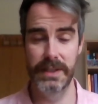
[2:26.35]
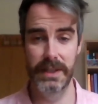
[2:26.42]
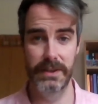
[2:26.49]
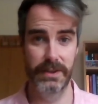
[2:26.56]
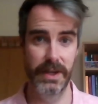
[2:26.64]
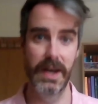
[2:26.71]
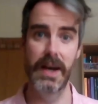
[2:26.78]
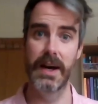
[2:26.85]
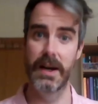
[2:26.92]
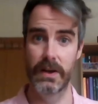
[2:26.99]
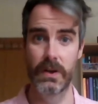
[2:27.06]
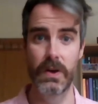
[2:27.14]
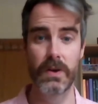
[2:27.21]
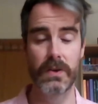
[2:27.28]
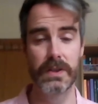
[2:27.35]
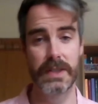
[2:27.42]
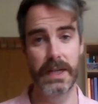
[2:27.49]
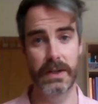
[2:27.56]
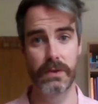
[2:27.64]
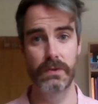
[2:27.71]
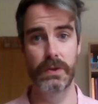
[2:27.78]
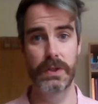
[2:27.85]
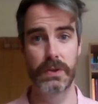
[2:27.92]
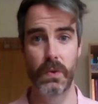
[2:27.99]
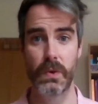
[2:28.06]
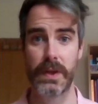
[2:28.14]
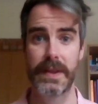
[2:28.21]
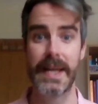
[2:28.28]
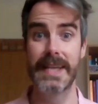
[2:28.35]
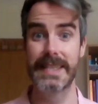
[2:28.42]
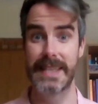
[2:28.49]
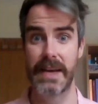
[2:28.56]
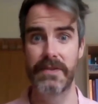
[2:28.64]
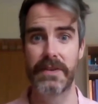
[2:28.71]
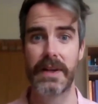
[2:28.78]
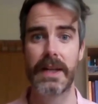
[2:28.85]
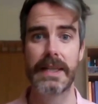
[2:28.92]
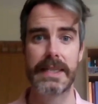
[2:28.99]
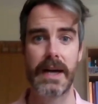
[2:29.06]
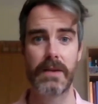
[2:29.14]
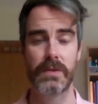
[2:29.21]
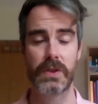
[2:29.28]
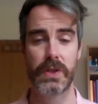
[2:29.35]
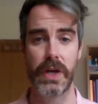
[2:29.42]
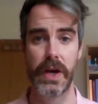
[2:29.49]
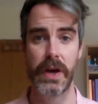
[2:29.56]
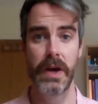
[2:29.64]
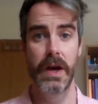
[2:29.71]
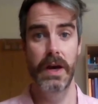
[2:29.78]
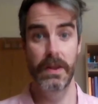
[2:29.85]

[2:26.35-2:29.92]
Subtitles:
teacher at a local secondary school, and that's definitely down to